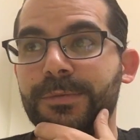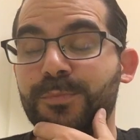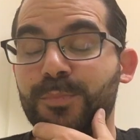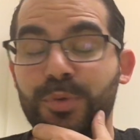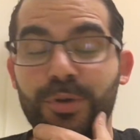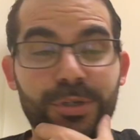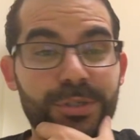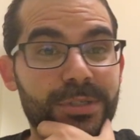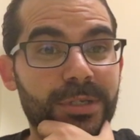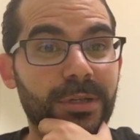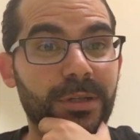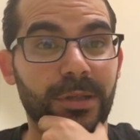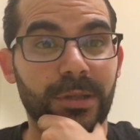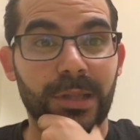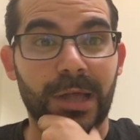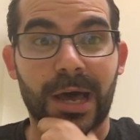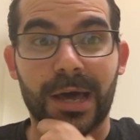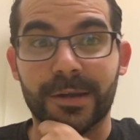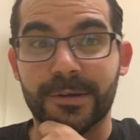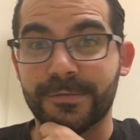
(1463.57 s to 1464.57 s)
Puts a
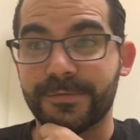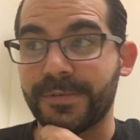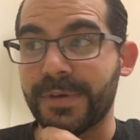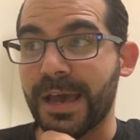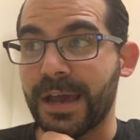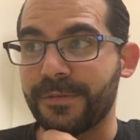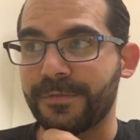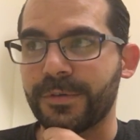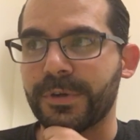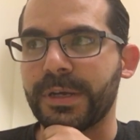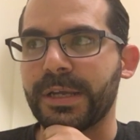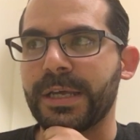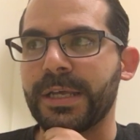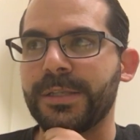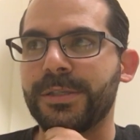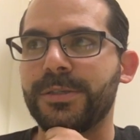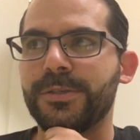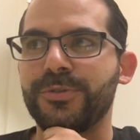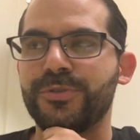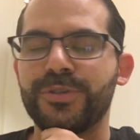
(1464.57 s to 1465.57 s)
lot of effort
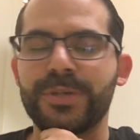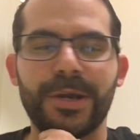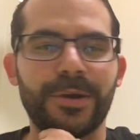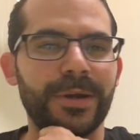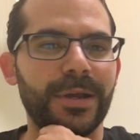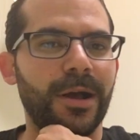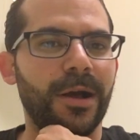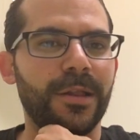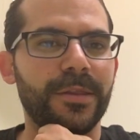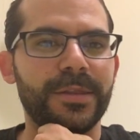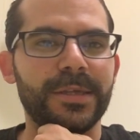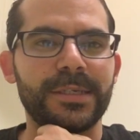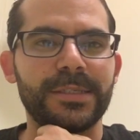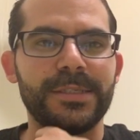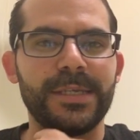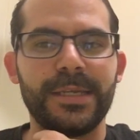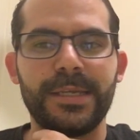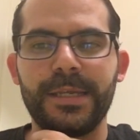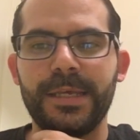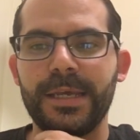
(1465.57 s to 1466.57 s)
into sharing all things
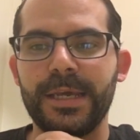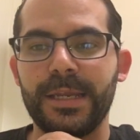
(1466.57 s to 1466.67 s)
indie,